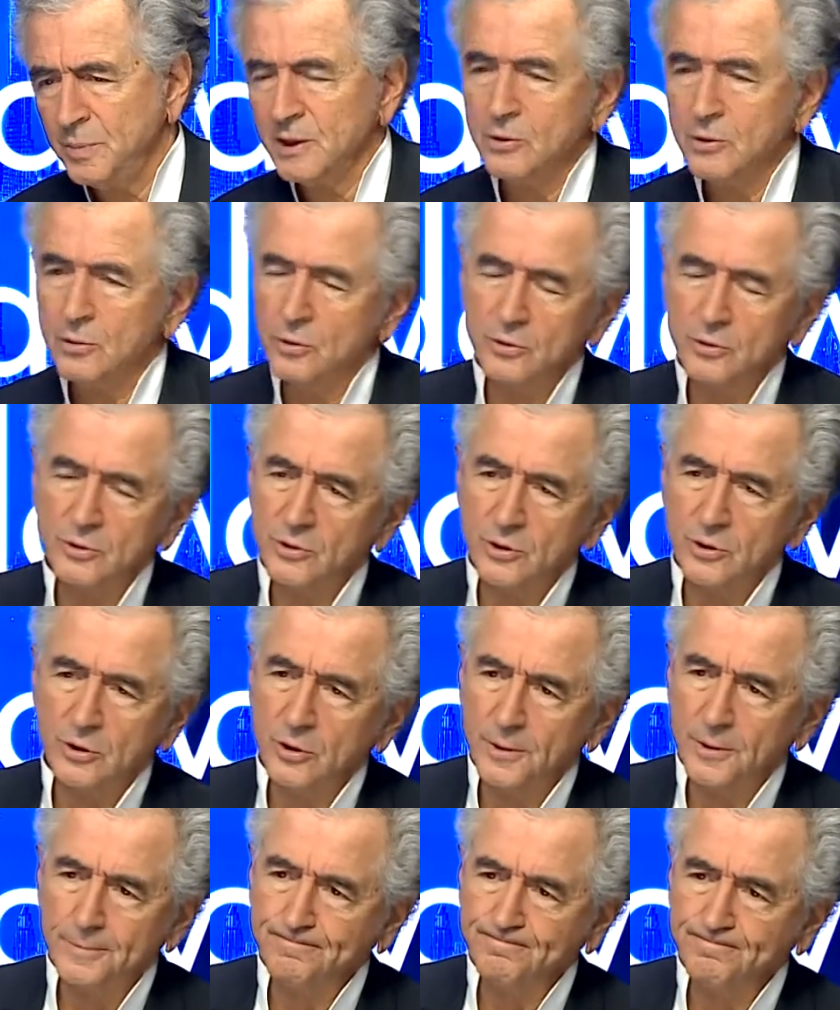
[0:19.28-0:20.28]
Because
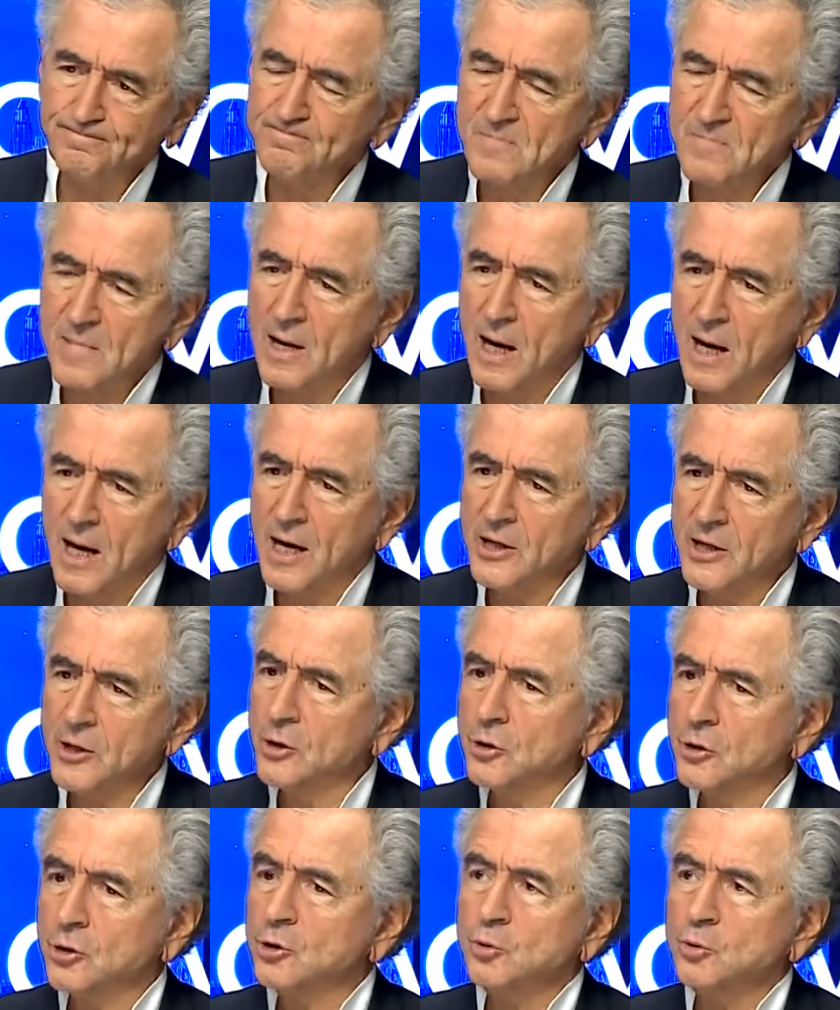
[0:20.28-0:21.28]
I
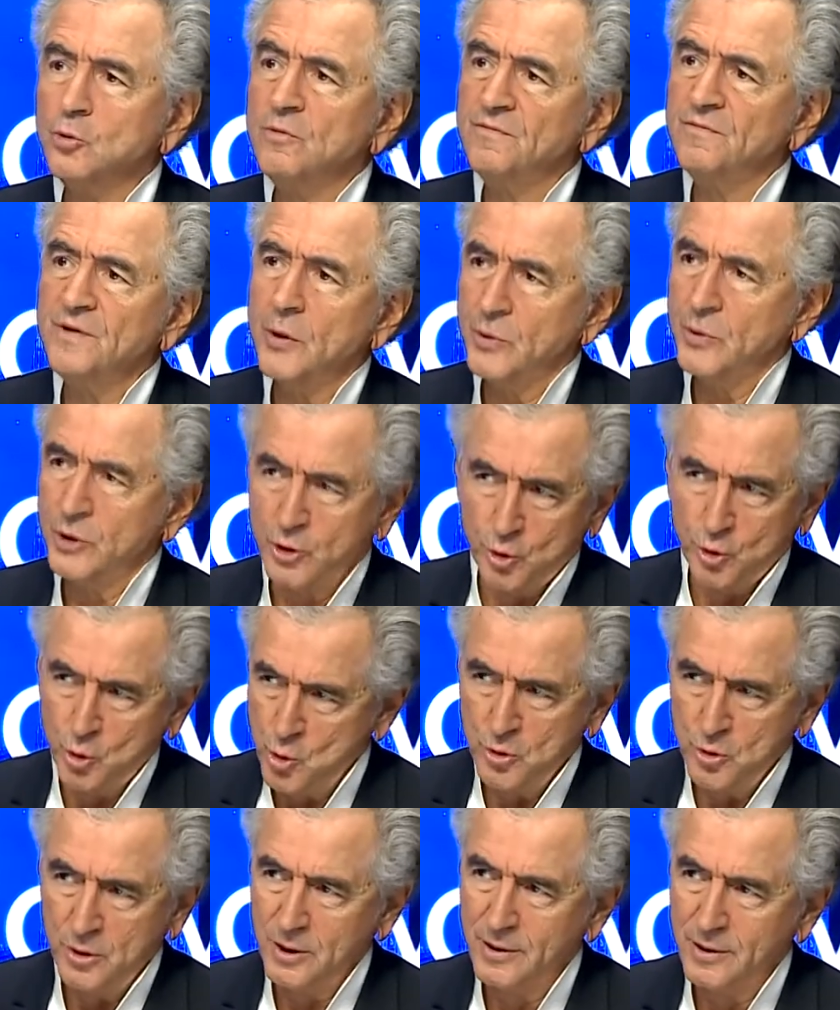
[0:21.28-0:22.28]
understood very
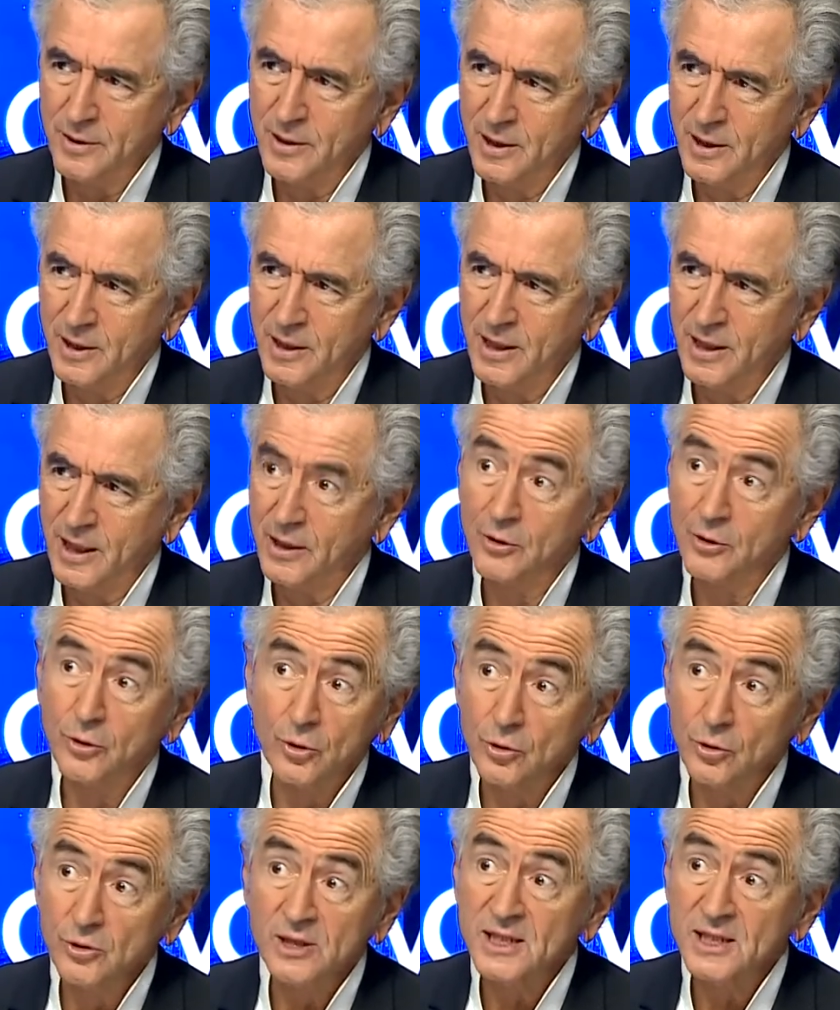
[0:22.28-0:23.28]
soon that
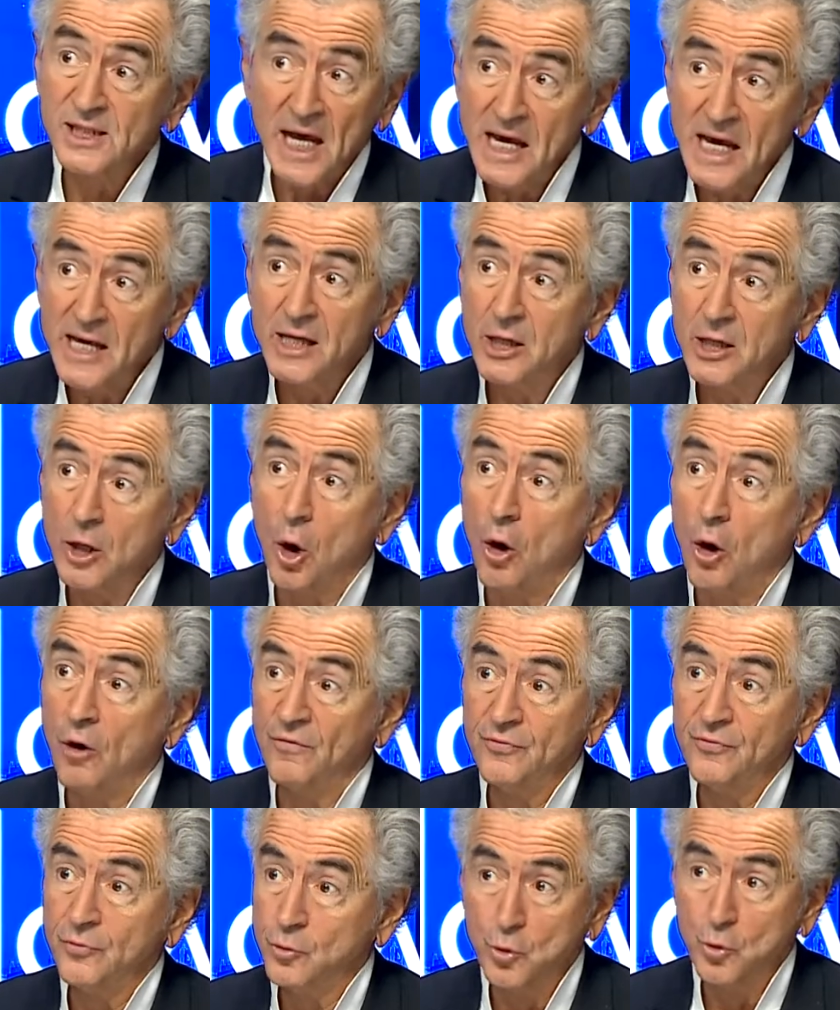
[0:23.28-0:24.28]
the stake
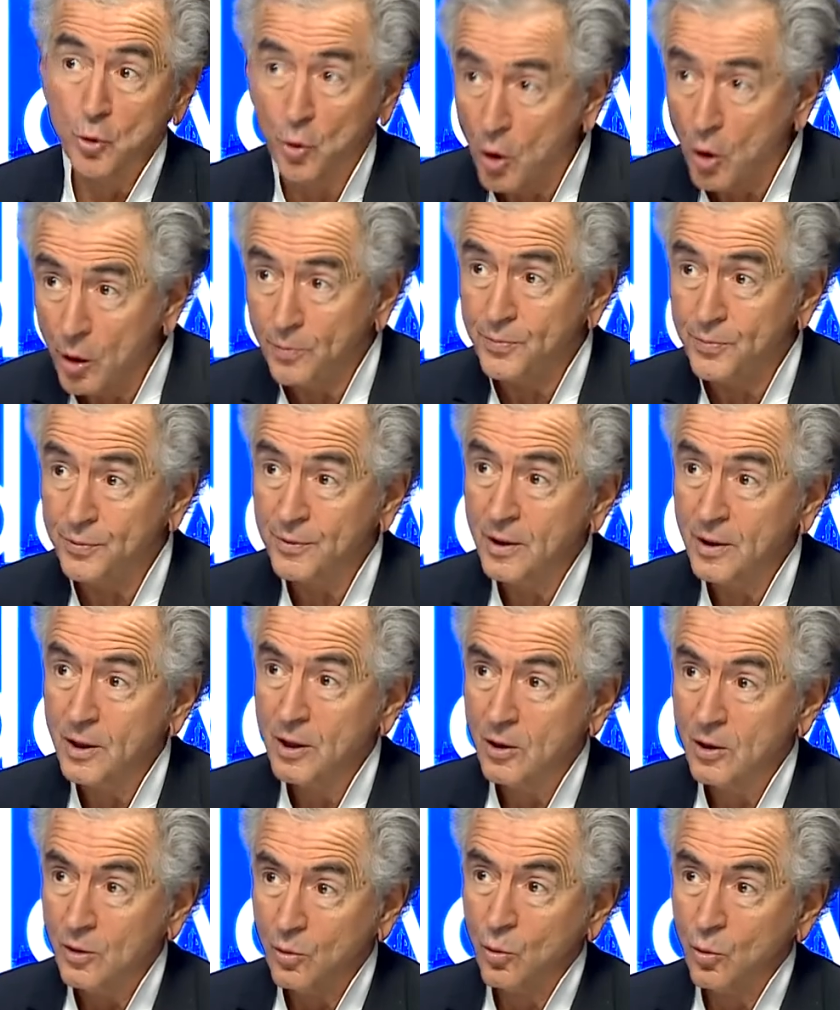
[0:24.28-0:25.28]
of Europe
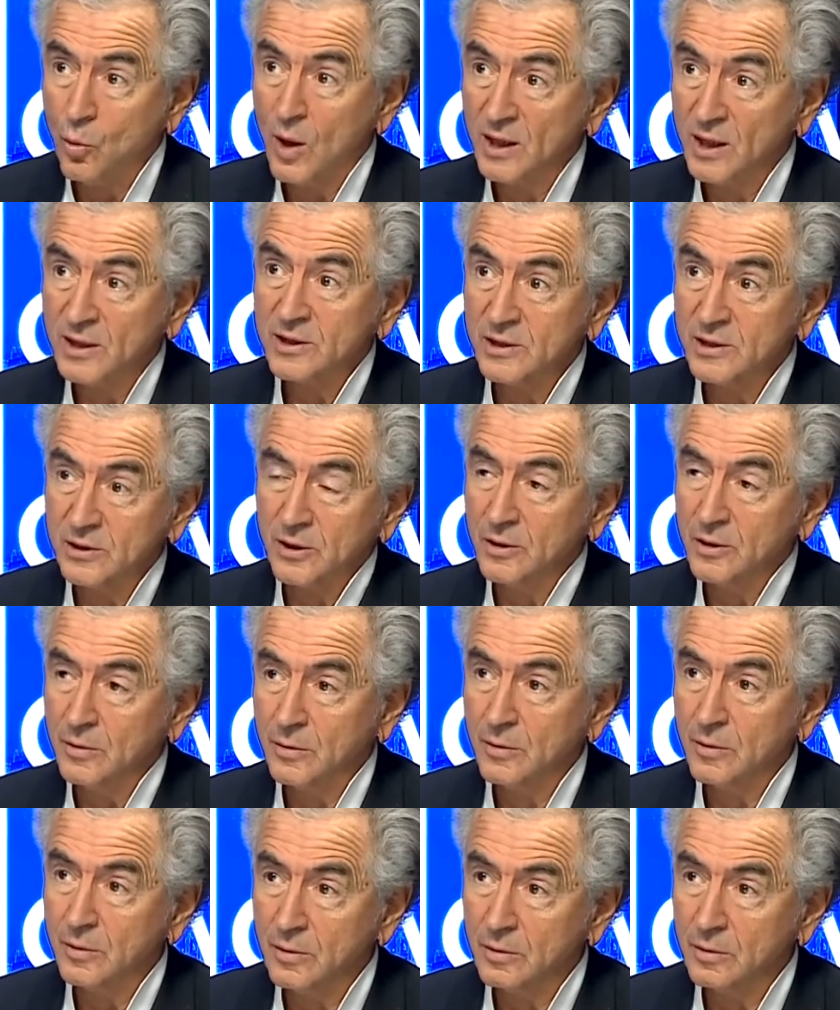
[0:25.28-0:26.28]
was
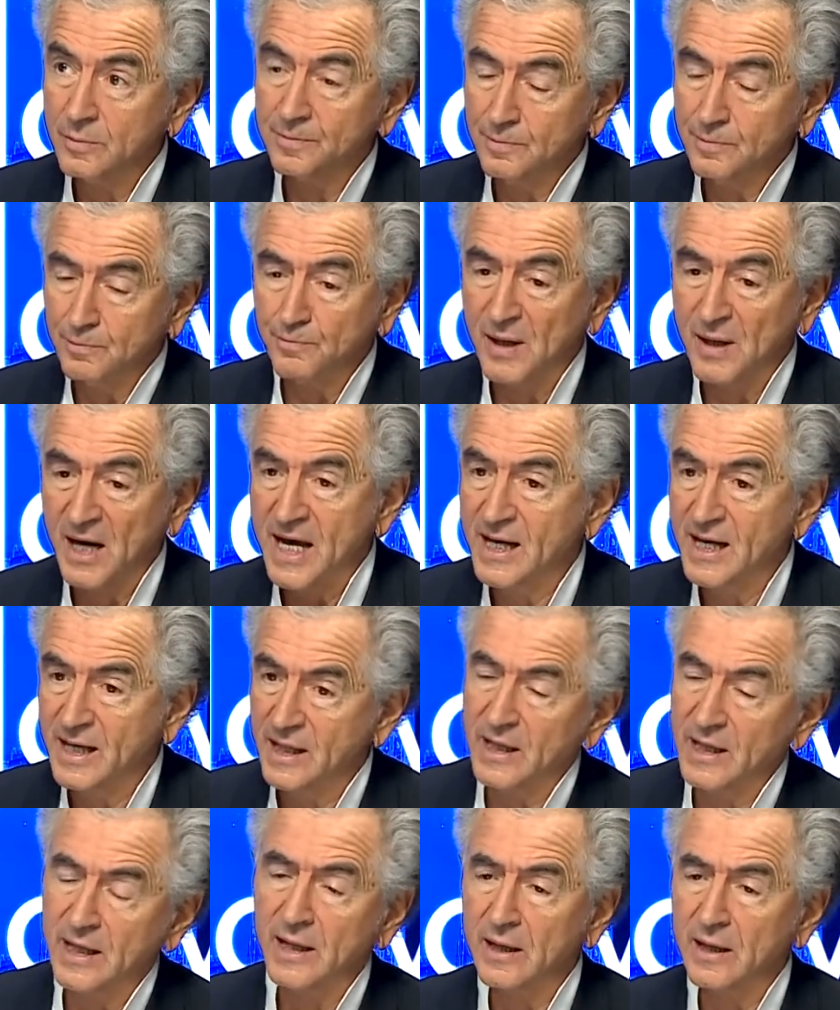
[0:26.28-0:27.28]

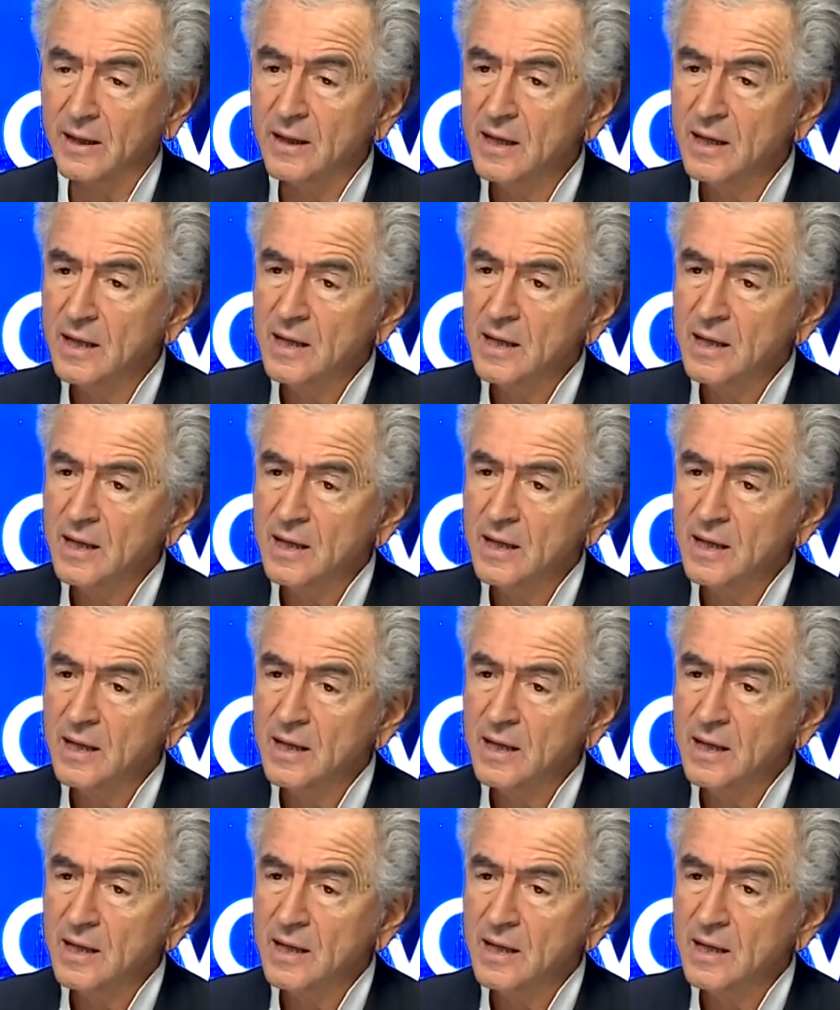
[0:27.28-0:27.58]
playing there.